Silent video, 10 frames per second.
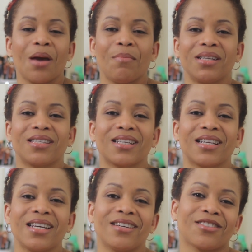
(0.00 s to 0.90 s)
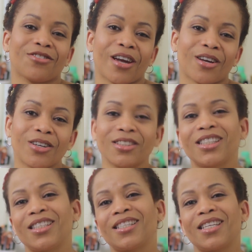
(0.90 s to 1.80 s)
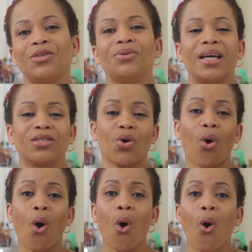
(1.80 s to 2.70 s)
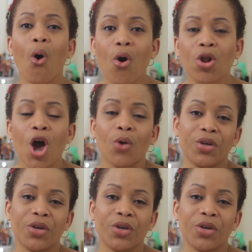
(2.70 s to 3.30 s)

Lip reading: Basically, a trichologist sees you as a whole.